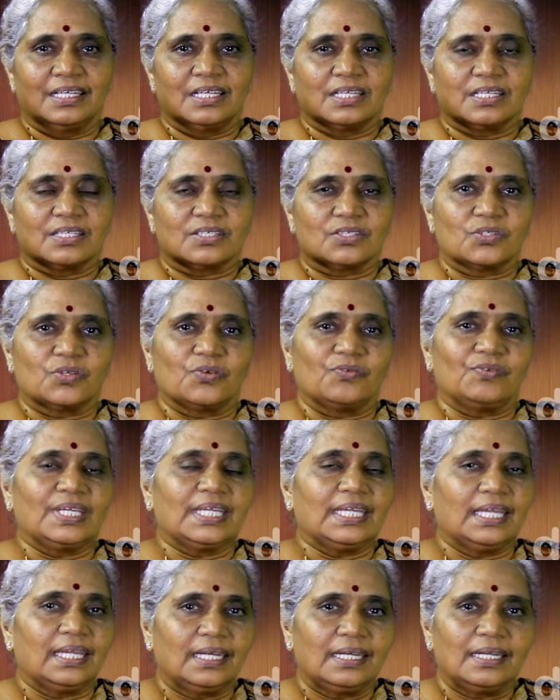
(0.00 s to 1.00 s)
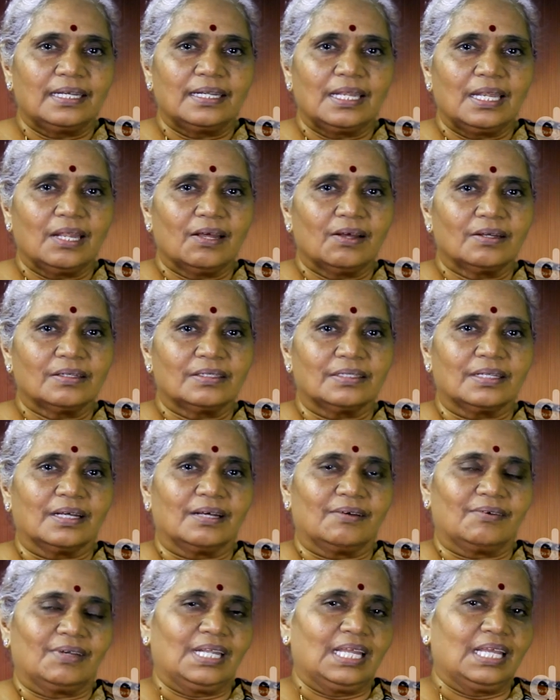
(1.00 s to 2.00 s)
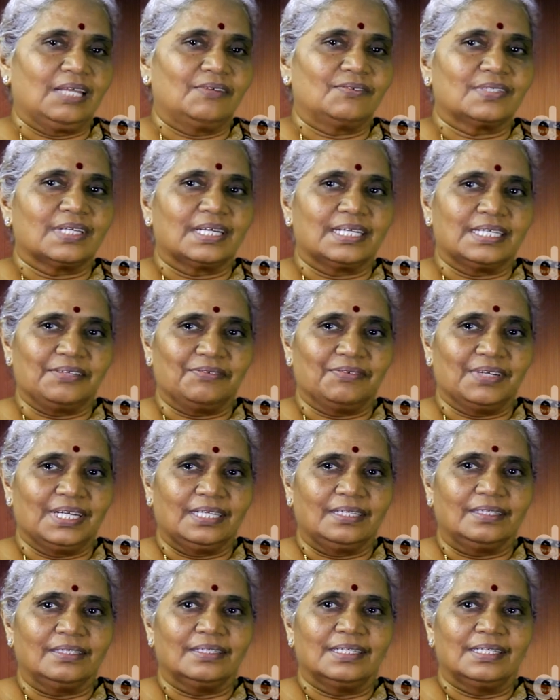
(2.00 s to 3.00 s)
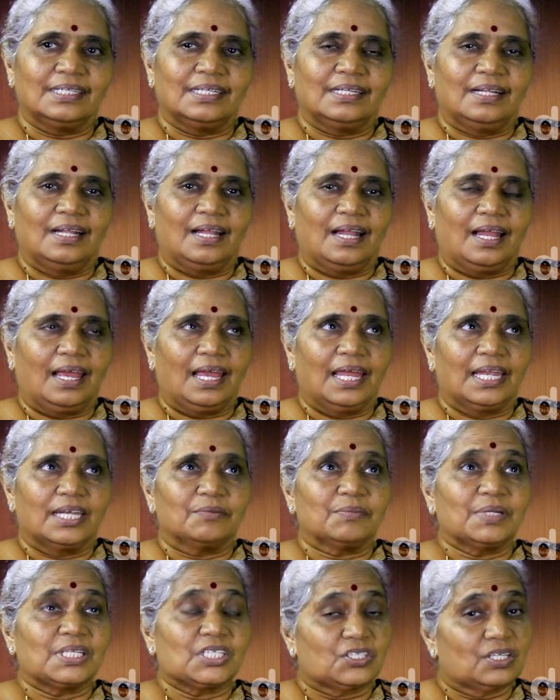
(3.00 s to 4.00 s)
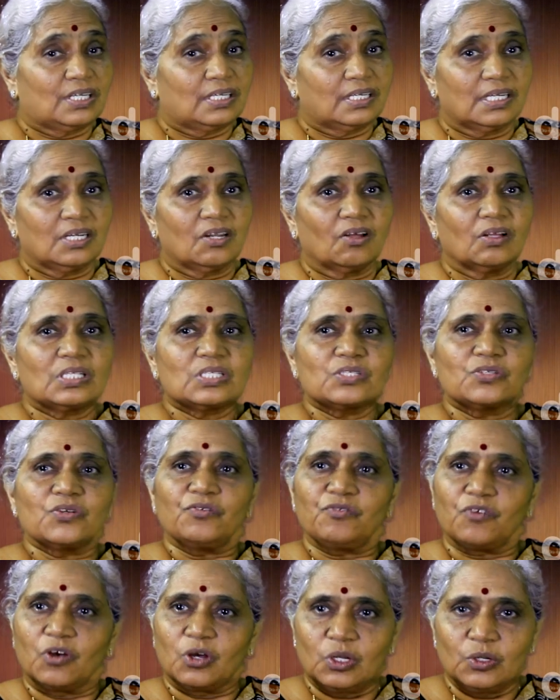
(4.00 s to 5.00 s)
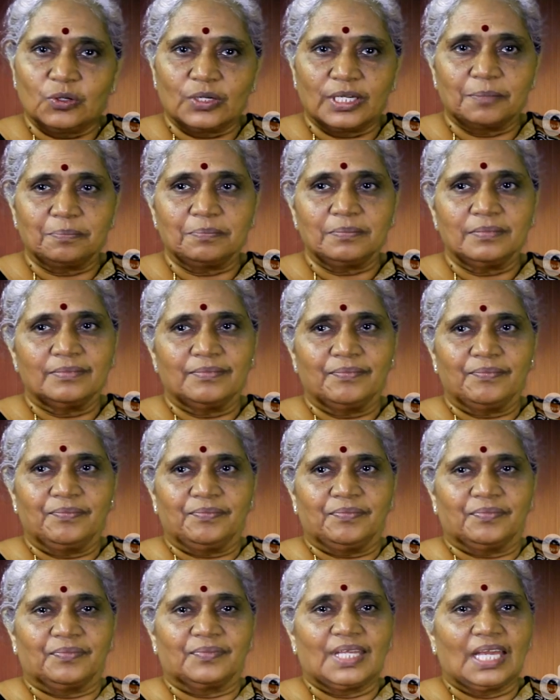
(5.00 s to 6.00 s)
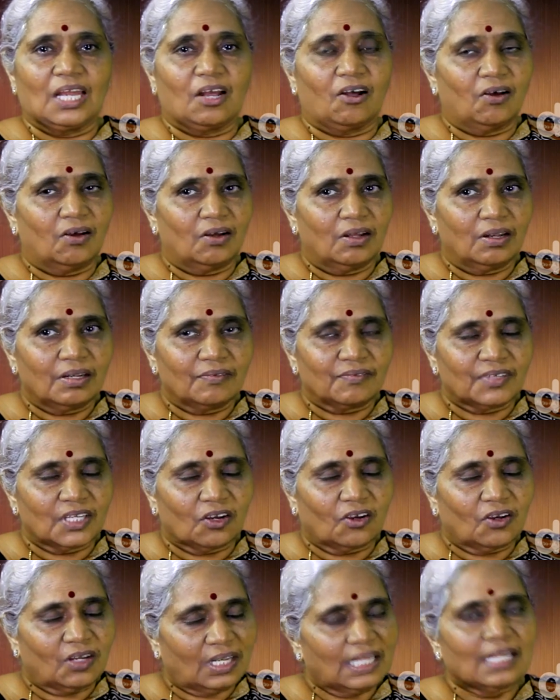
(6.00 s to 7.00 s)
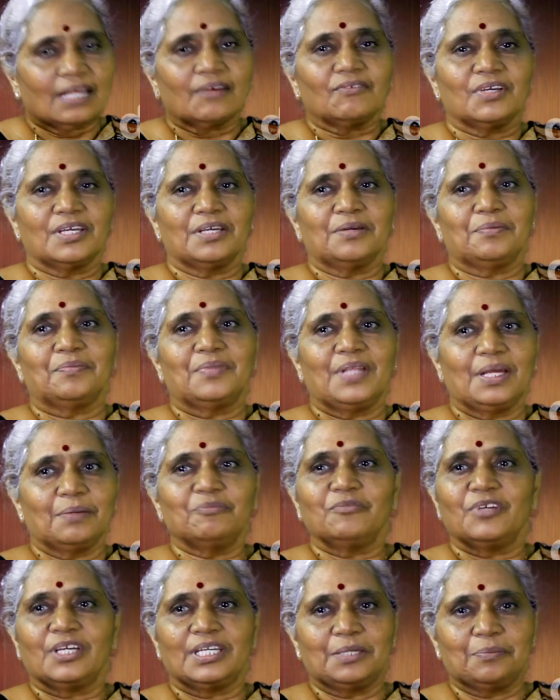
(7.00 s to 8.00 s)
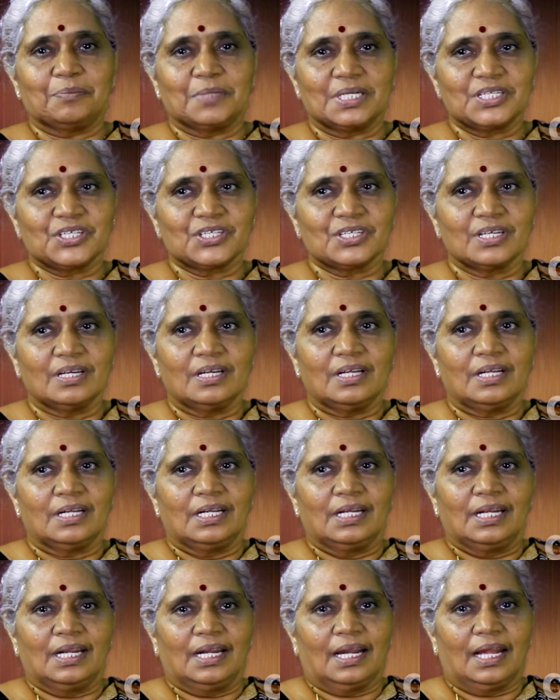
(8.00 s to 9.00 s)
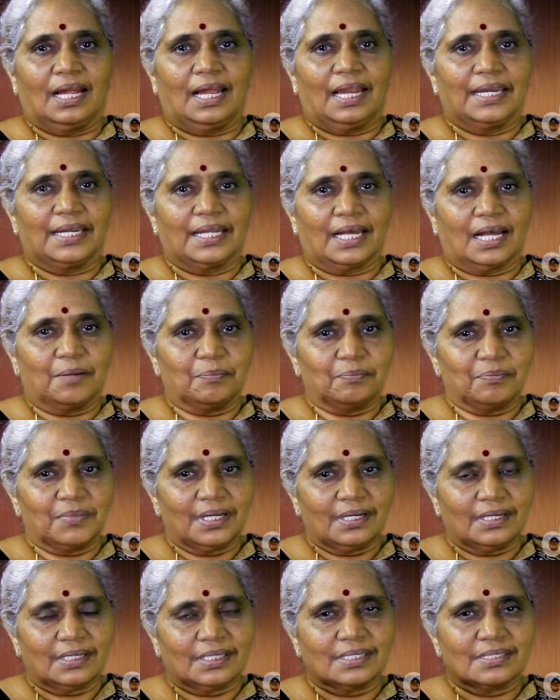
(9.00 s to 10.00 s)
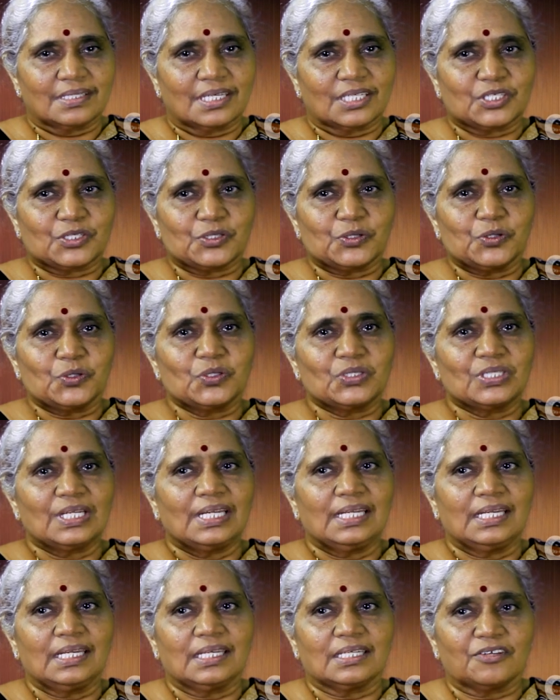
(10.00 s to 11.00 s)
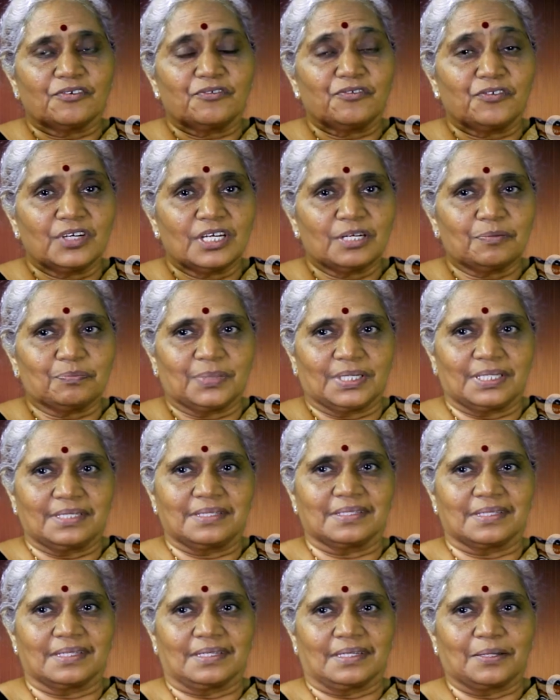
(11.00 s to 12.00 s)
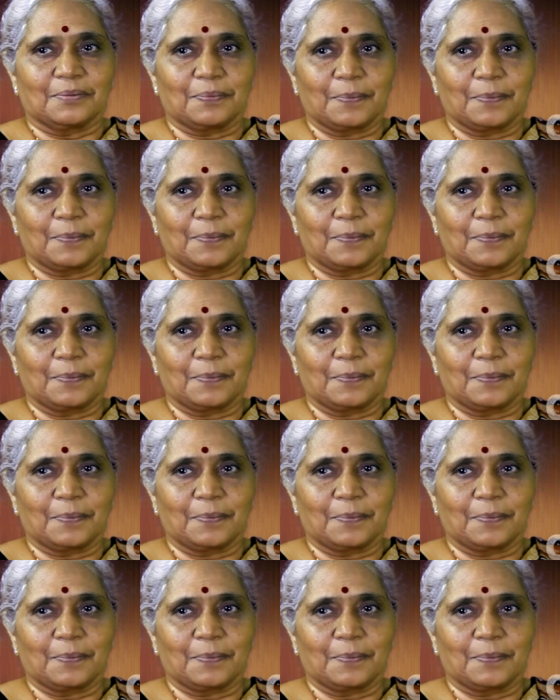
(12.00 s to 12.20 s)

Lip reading: So we gained a lot. Our lives are divine. And my children also follow him. We all love him, them very much. And Amma is a totally different person.